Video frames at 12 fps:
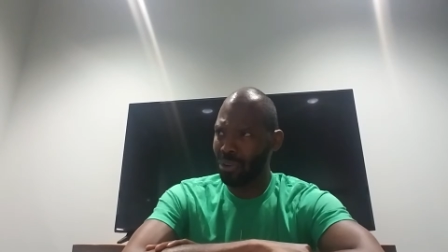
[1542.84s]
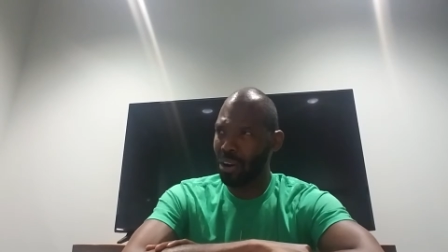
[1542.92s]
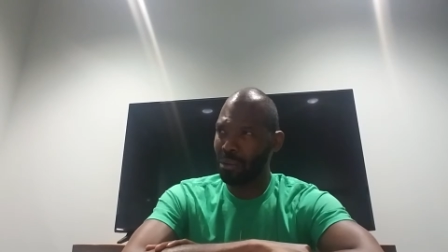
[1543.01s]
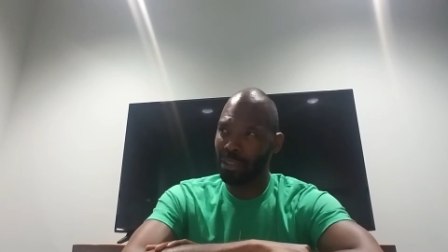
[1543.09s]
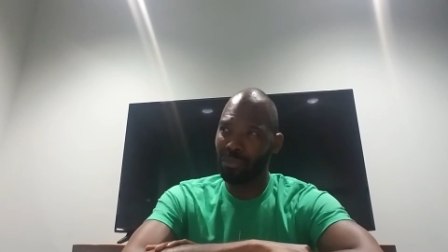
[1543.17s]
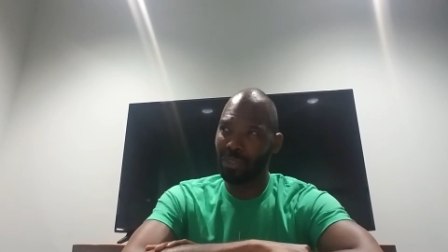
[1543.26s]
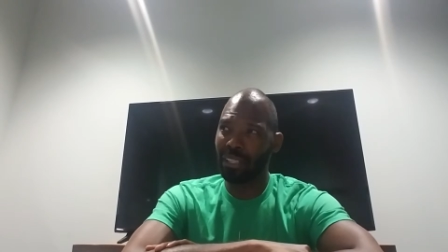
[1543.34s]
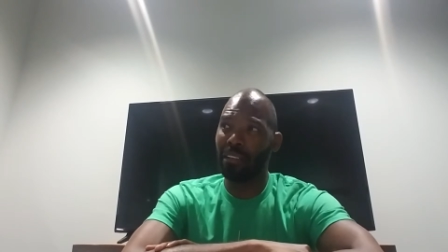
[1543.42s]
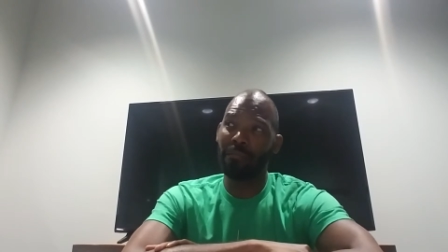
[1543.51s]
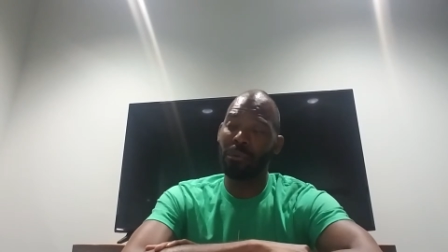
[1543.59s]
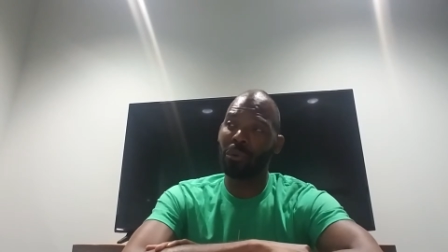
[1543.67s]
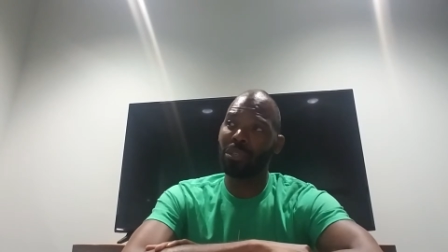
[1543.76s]
arm that really
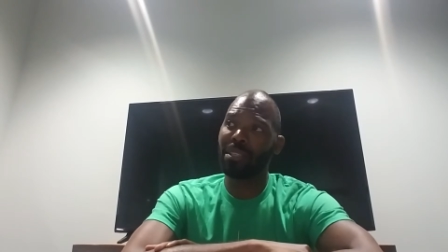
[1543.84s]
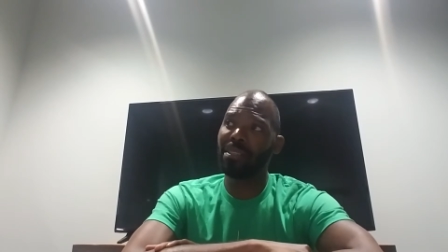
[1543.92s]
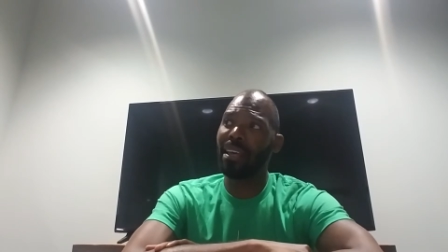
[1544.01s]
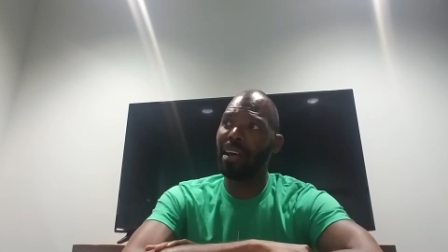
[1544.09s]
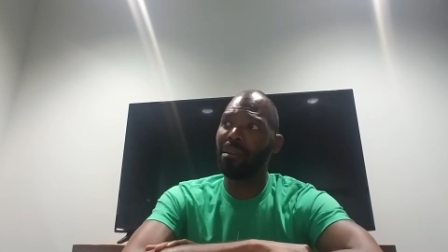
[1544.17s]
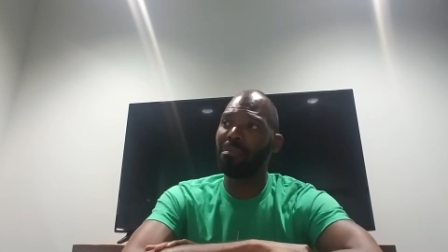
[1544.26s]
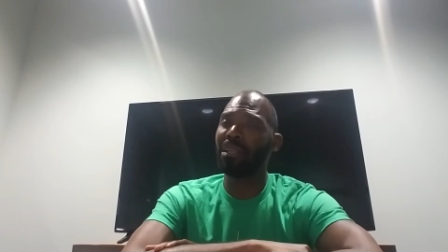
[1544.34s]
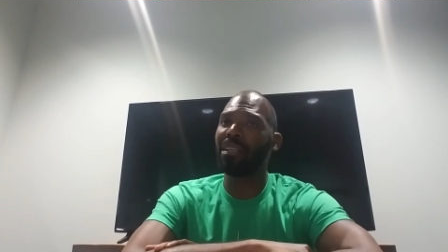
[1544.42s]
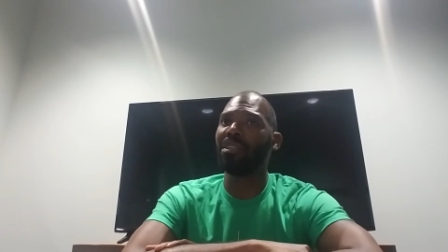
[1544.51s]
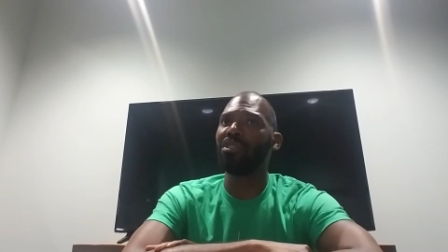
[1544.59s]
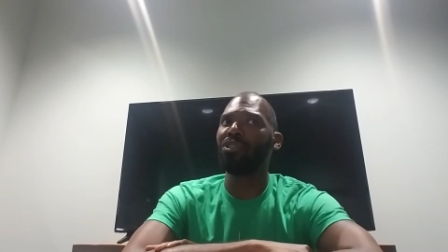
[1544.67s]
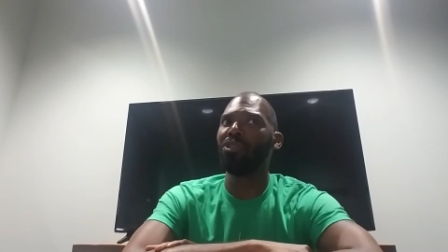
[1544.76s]
enforces that,
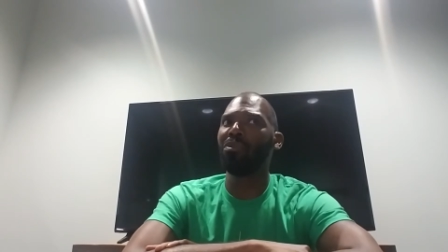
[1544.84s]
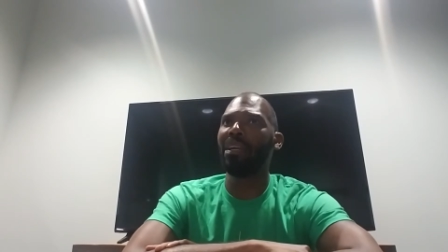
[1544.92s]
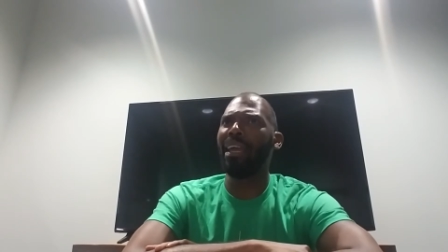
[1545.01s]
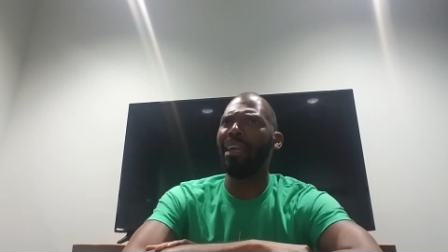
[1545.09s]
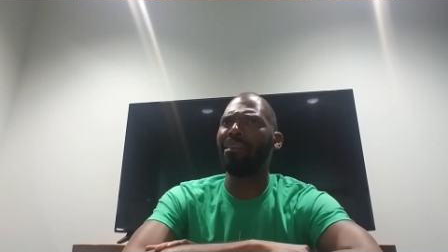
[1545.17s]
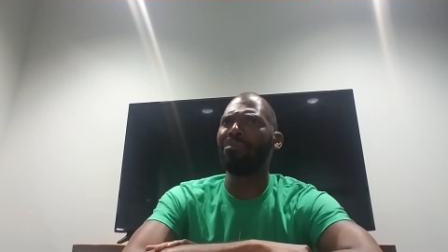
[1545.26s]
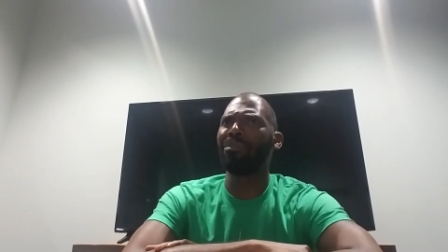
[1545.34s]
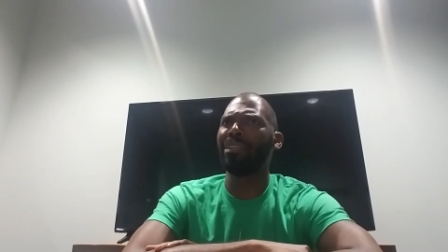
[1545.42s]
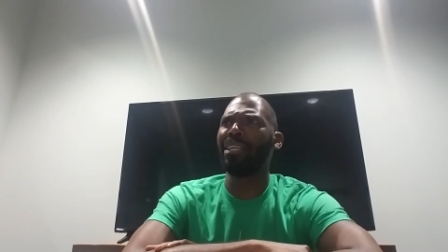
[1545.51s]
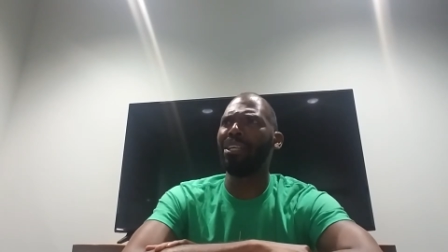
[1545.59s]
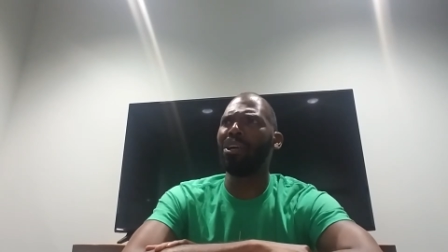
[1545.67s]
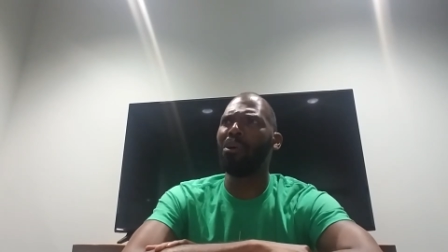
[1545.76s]
because you can't
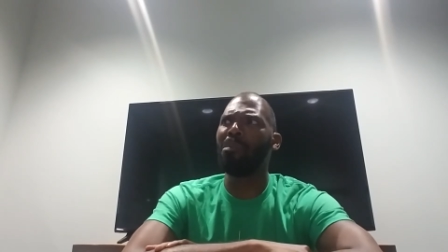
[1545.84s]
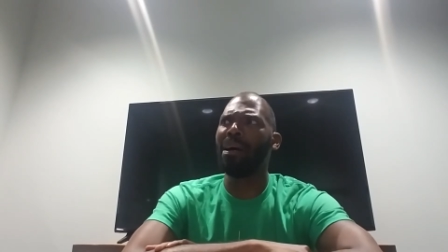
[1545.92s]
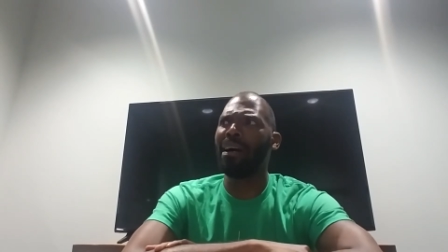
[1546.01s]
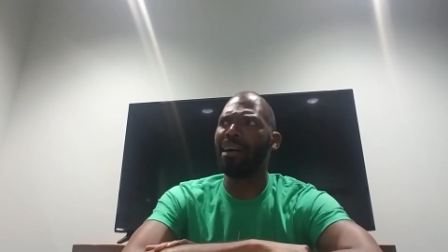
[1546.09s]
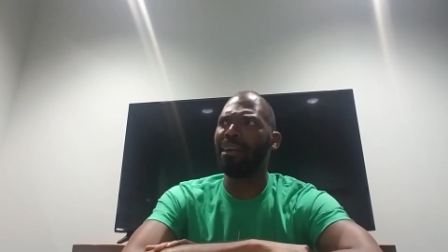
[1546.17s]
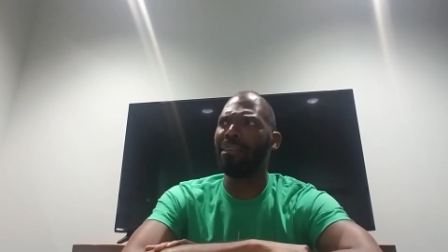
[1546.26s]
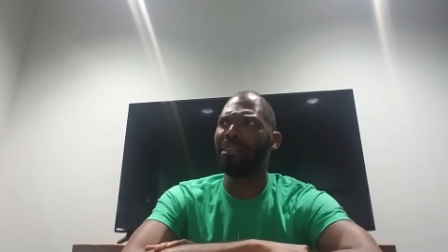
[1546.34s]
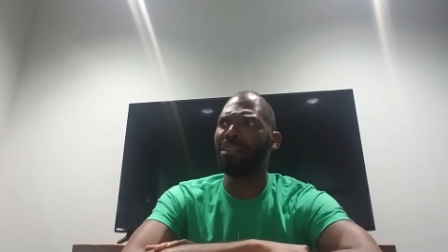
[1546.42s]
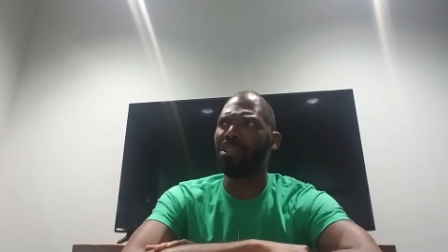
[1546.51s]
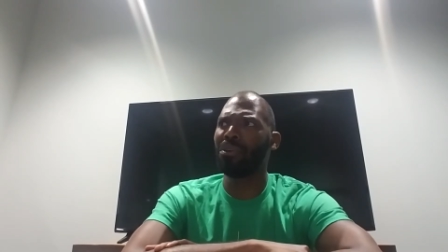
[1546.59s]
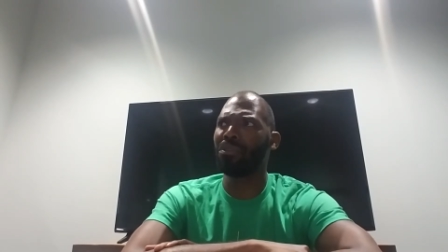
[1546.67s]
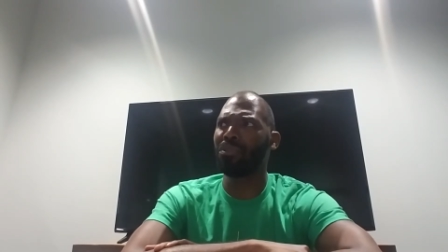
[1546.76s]
really go behind the
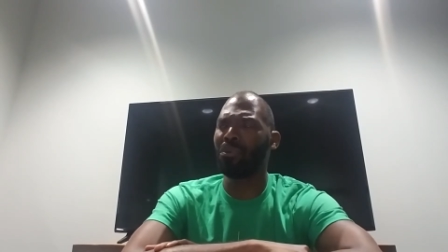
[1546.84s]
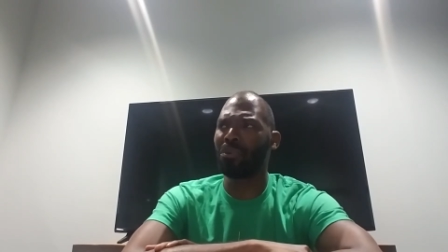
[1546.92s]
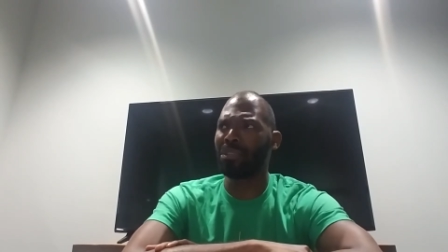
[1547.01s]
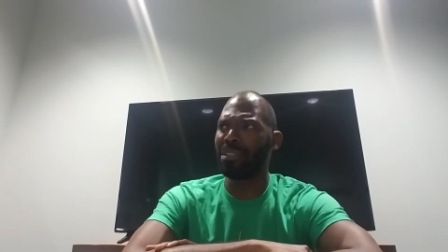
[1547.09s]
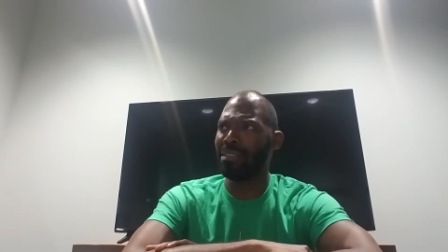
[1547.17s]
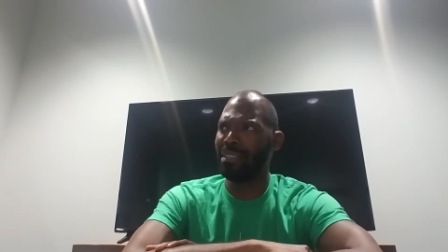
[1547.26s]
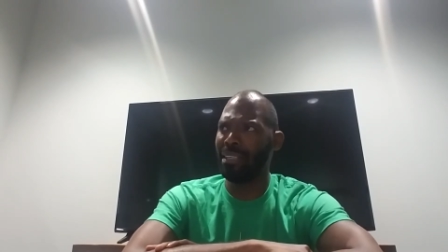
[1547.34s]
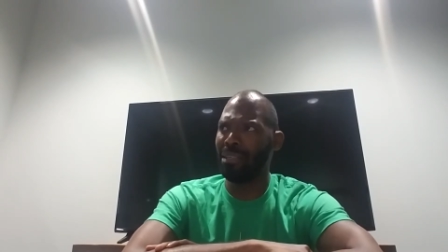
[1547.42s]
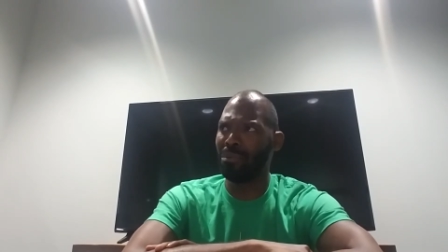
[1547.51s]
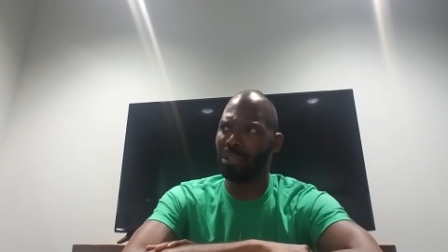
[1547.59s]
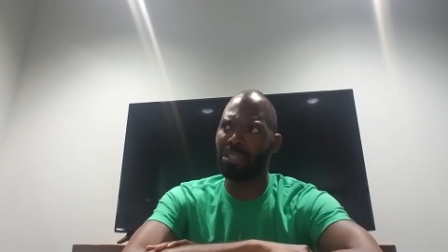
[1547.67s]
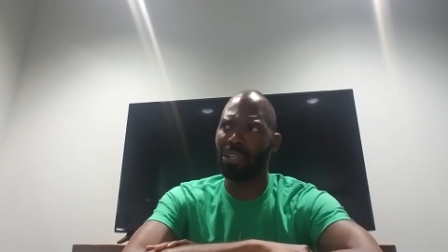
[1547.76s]
closed doors and see
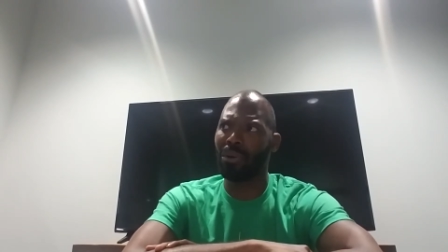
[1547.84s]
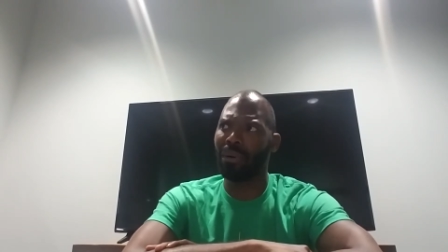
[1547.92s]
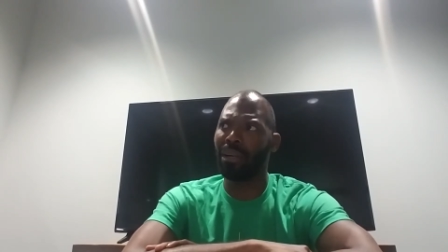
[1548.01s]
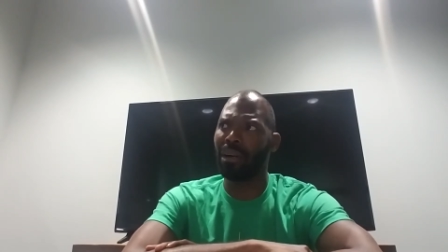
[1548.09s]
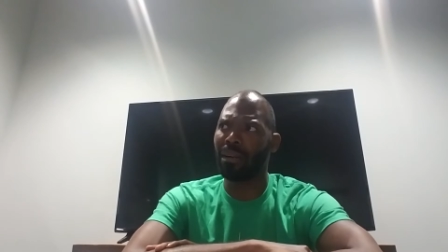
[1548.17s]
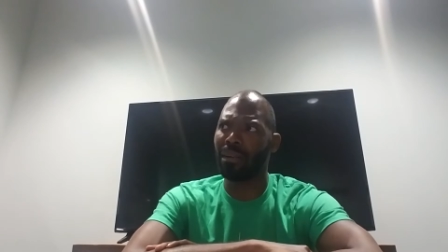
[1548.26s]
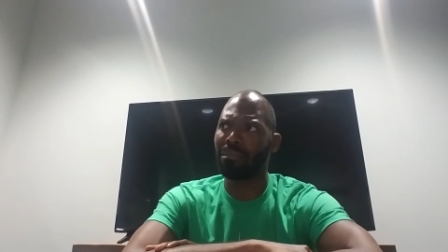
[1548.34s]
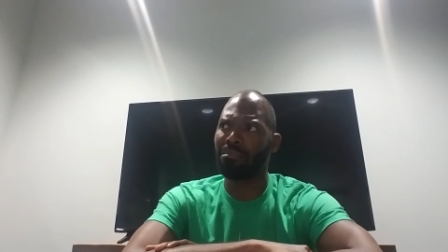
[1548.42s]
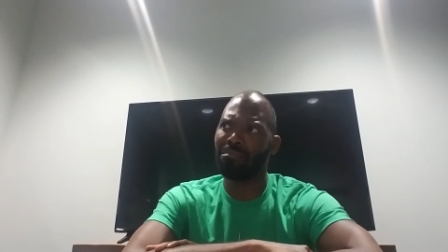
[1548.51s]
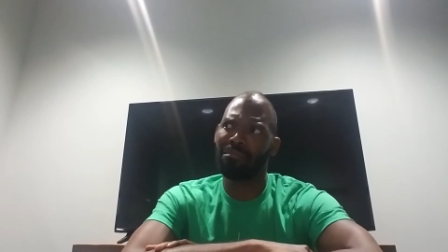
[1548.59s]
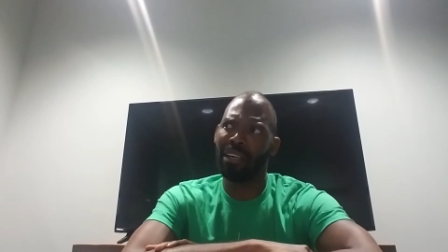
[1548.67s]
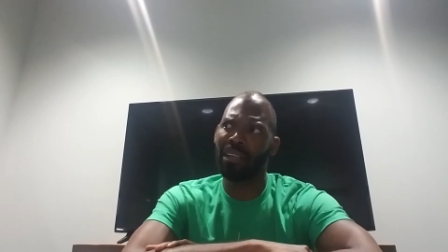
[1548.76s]
what's going on,
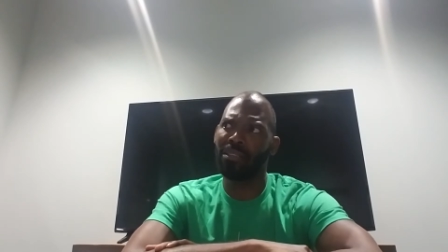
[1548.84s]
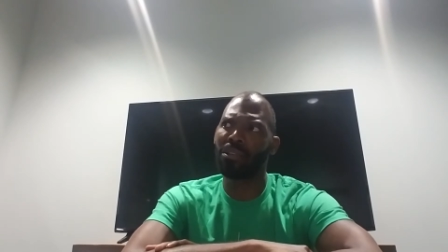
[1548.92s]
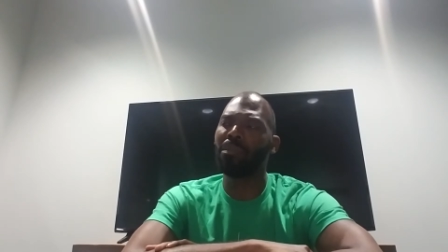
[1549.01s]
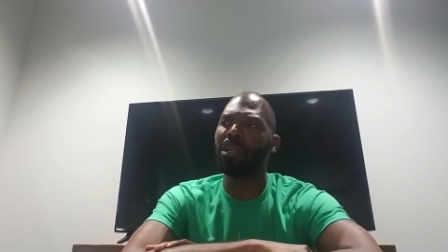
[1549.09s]
in so many